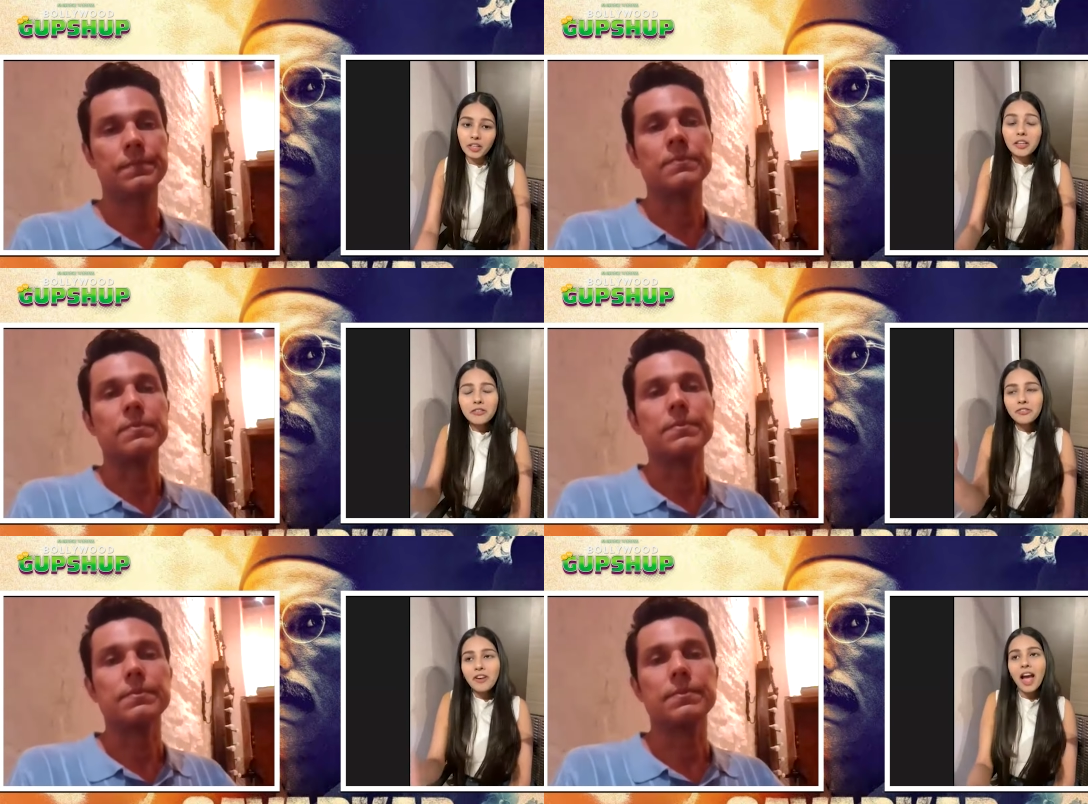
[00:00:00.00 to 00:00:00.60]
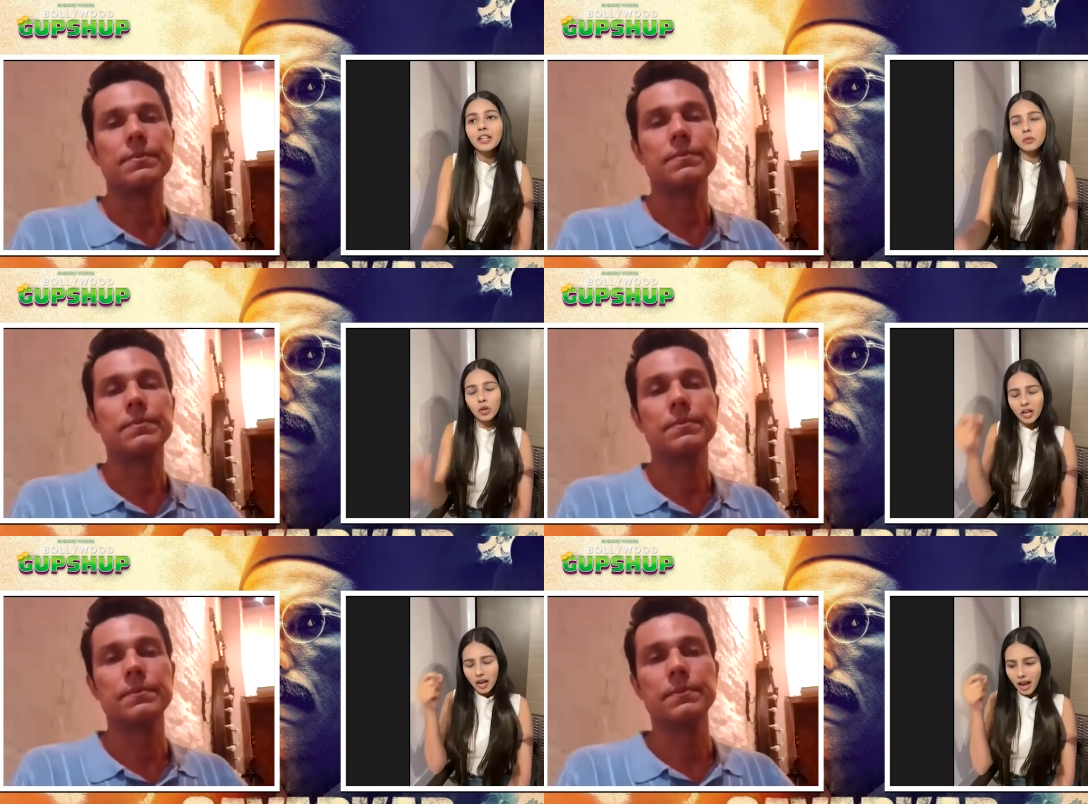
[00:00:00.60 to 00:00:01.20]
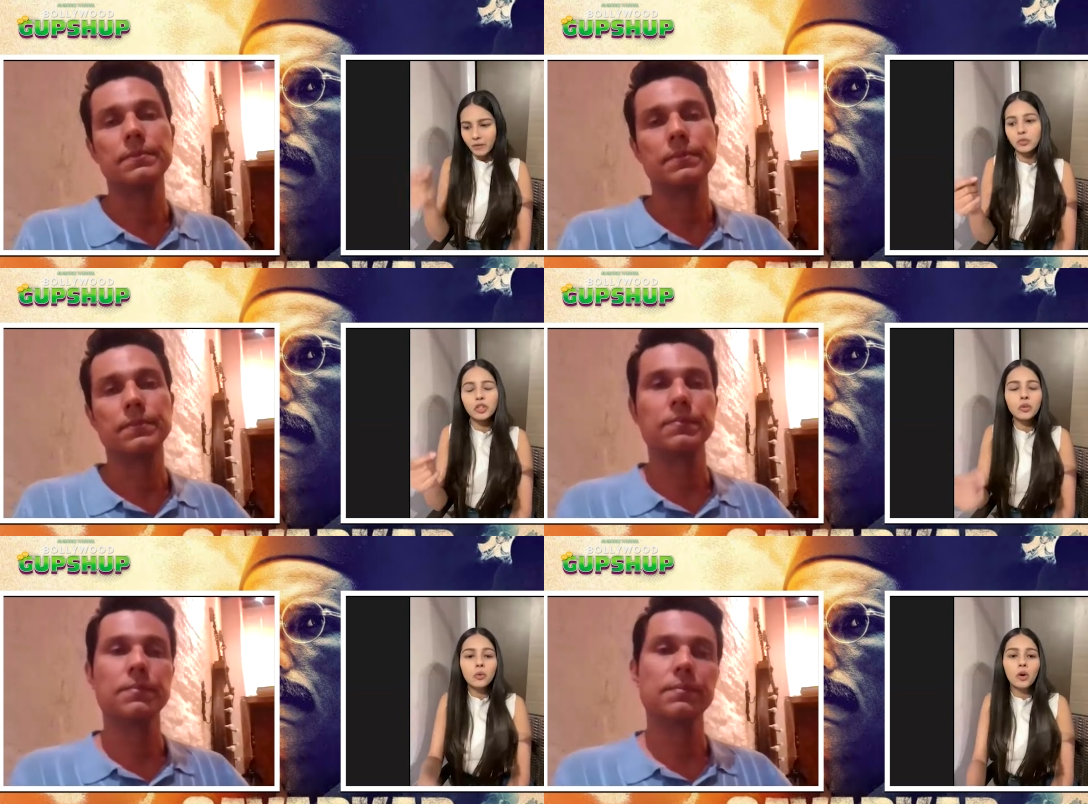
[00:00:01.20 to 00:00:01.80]
Speaker 1: In fact, what
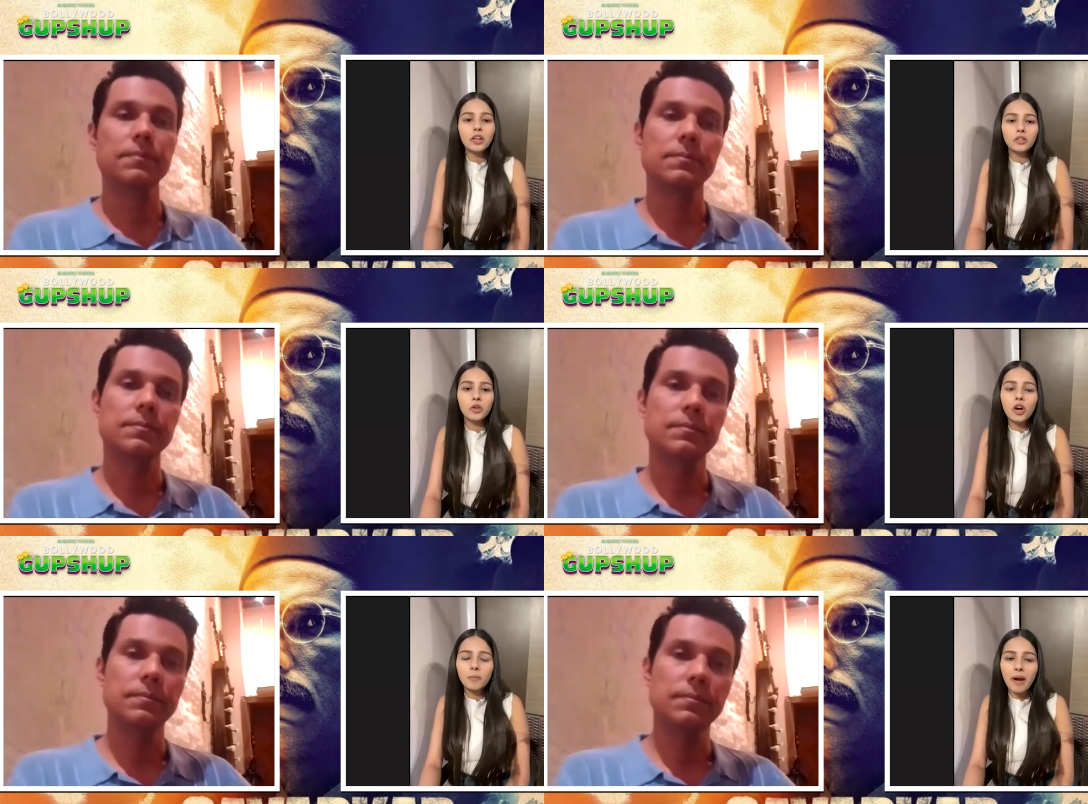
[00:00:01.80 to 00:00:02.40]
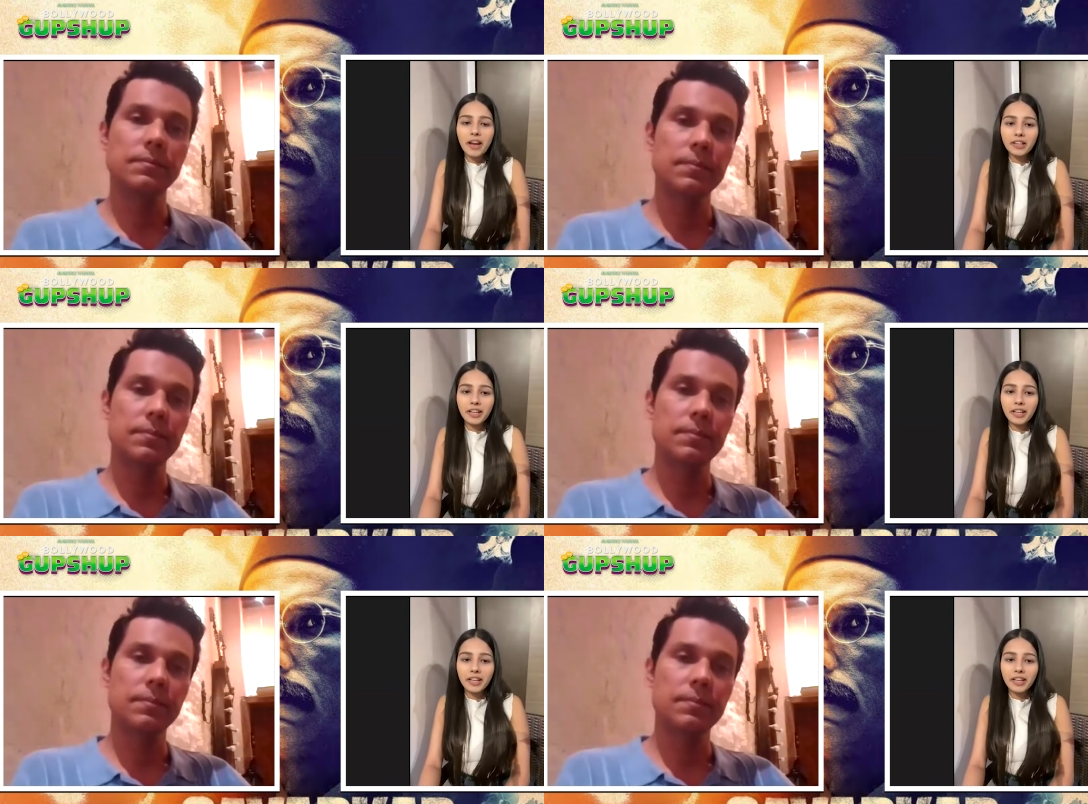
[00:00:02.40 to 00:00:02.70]
caught my